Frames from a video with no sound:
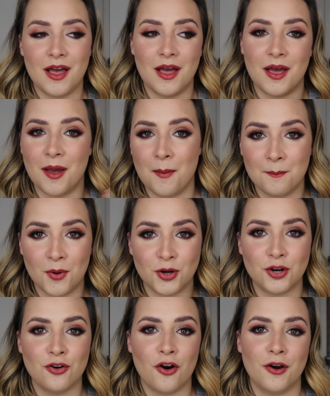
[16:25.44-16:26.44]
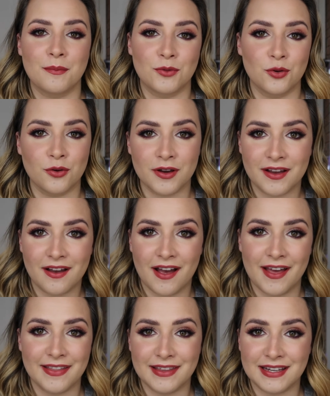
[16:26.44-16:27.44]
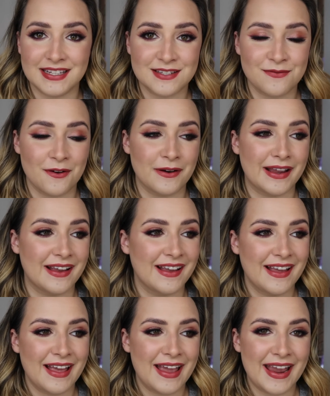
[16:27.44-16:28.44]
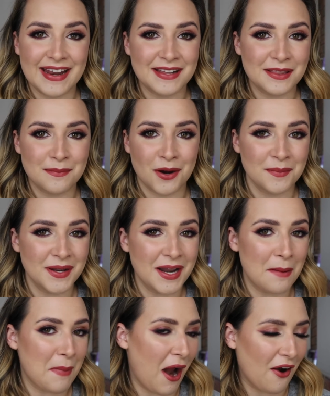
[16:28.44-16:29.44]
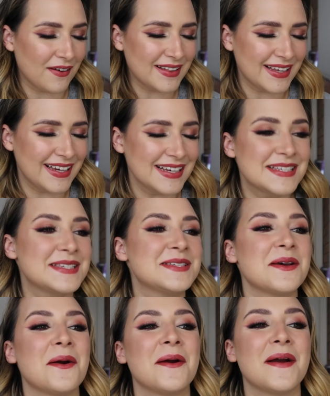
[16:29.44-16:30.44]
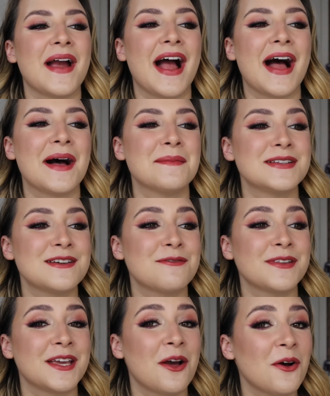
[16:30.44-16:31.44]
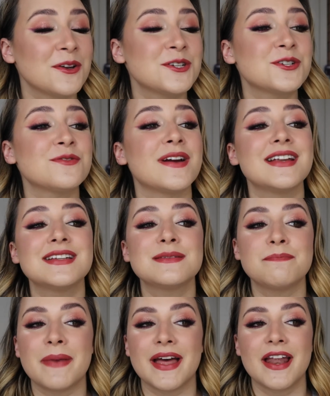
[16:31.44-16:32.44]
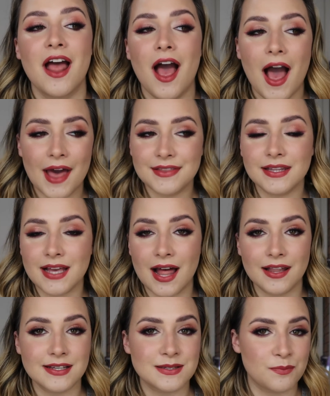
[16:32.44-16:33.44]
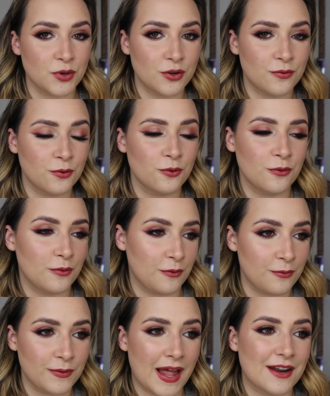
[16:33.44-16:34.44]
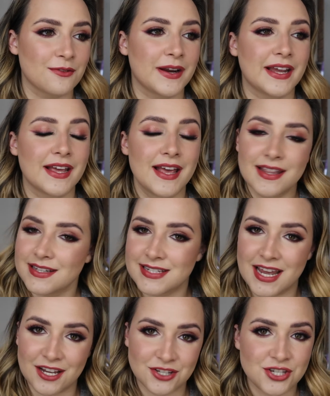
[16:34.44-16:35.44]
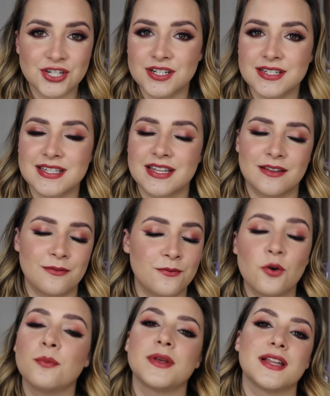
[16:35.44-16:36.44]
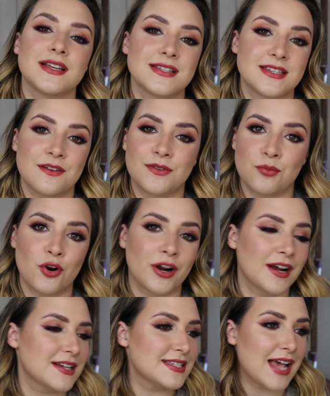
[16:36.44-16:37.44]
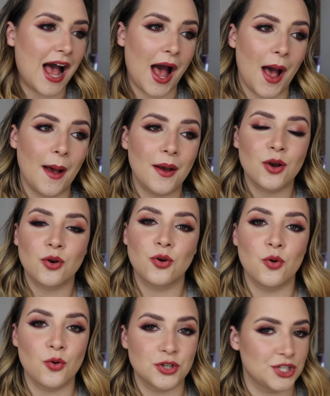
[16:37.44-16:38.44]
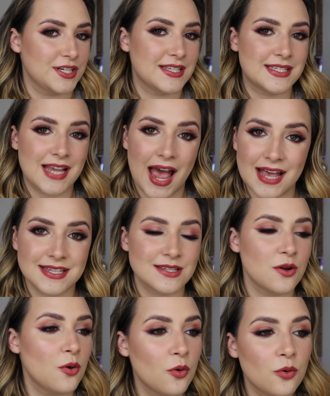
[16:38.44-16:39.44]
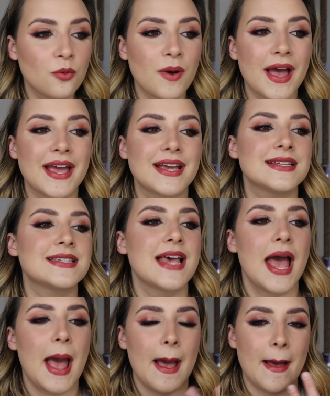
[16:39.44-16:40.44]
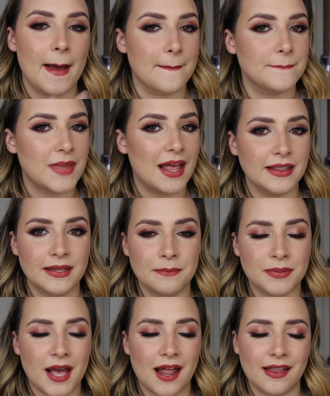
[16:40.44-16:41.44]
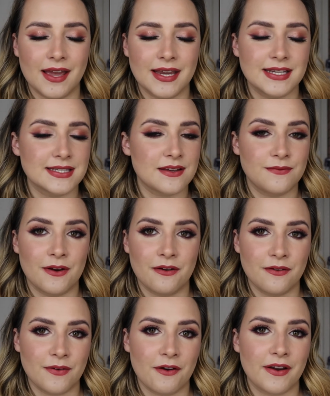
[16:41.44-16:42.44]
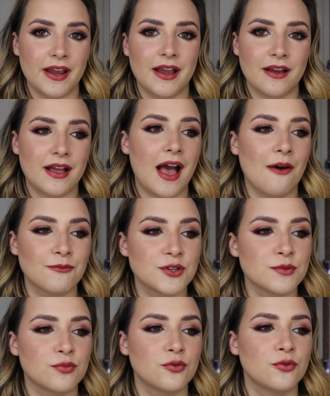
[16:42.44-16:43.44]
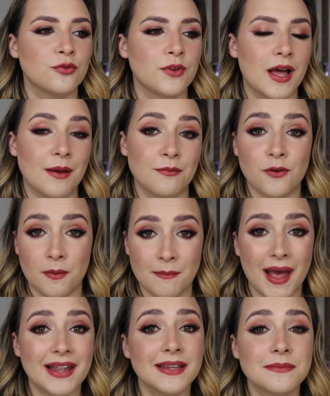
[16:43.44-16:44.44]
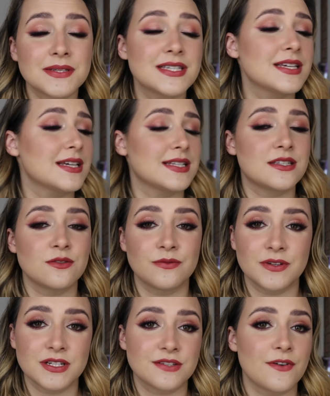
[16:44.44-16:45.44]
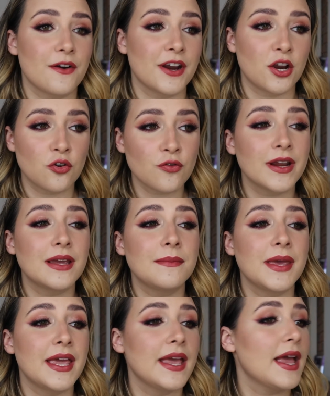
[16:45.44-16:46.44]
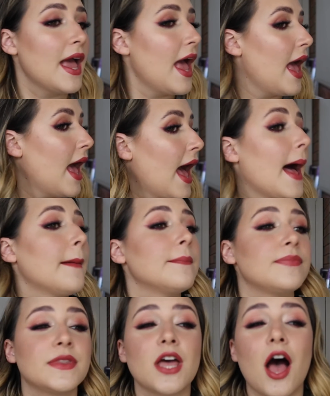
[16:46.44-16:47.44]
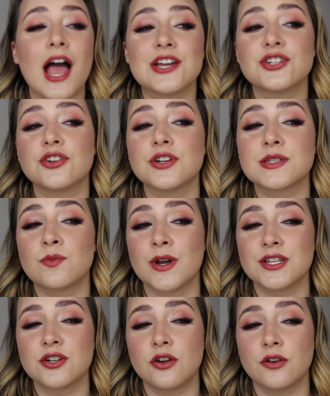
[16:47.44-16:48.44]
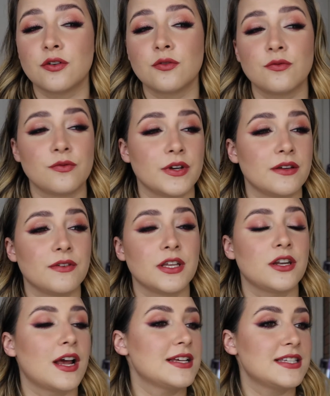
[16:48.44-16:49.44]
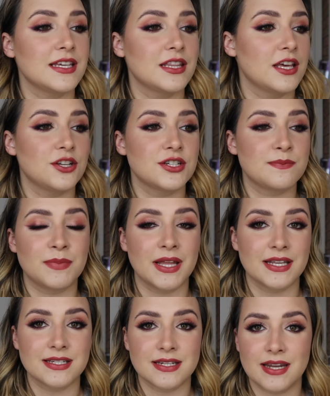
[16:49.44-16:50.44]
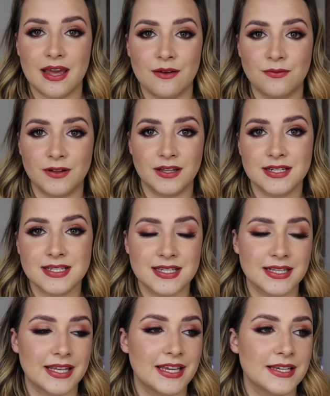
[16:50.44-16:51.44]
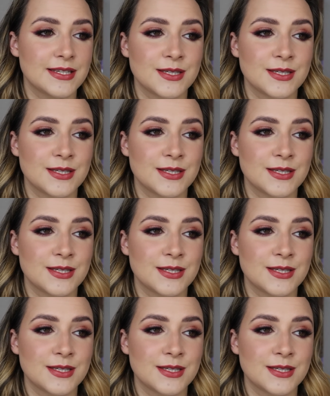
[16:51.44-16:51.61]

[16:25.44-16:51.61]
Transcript: A monochrome look, I think, is very in at the moment, apparently. So definitely on trend, but I think the colors are beautiful and flattering. The textures and the formulas of the products are gorgeous as always. That lip color is very, very comfortable. For a matte lipstick, it still feels very creamy. The eyeshadows went on really, really nicely. They just blended effortlessly.